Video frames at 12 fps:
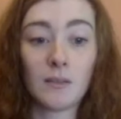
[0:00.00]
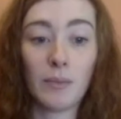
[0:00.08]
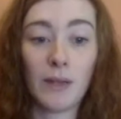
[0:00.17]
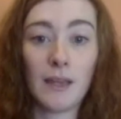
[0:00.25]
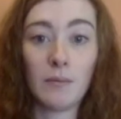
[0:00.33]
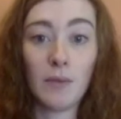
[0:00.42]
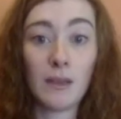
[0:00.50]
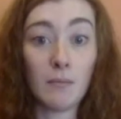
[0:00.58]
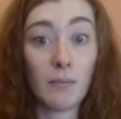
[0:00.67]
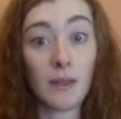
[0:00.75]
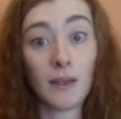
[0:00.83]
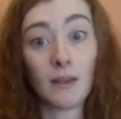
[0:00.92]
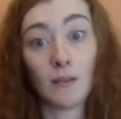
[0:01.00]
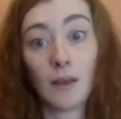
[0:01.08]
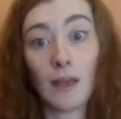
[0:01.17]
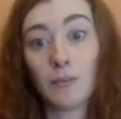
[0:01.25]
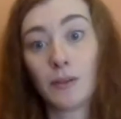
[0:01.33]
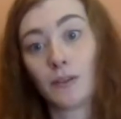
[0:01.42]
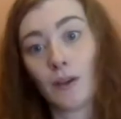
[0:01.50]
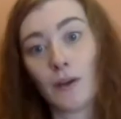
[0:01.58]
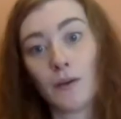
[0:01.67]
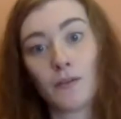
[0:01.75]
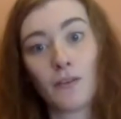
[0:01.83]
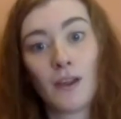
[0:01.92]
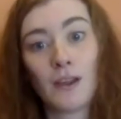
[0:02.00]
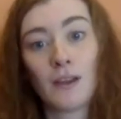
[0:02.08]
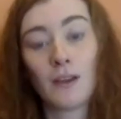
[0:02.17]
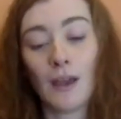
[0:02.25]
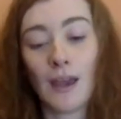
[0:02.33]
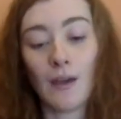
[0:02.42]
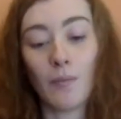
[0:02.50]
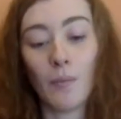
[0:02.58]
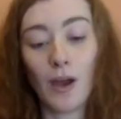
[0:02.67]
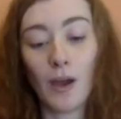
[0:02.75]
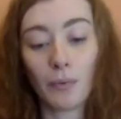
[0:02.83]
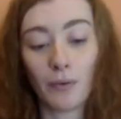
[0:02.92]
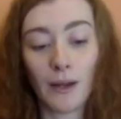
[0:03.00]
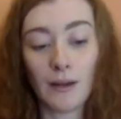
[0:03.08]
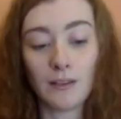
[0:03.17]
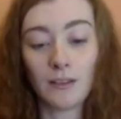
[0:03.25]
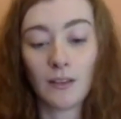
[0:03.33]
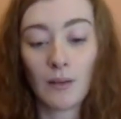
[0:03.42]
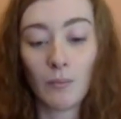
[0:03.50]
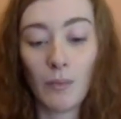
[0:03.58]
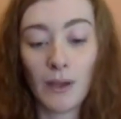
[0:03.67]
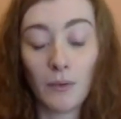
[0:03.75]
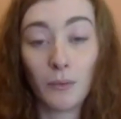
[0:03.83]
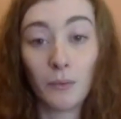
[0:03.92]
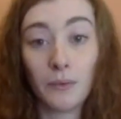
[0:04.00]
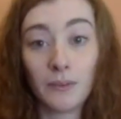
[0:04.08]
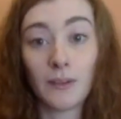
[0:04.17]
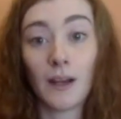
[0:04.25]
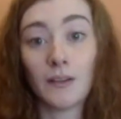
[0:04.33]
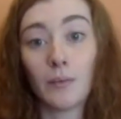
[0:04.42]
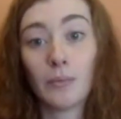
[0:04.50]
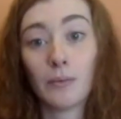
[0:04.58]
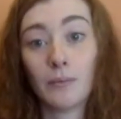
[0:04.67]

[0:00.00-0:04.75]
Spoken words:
play in me being able to kind of operate my own startup.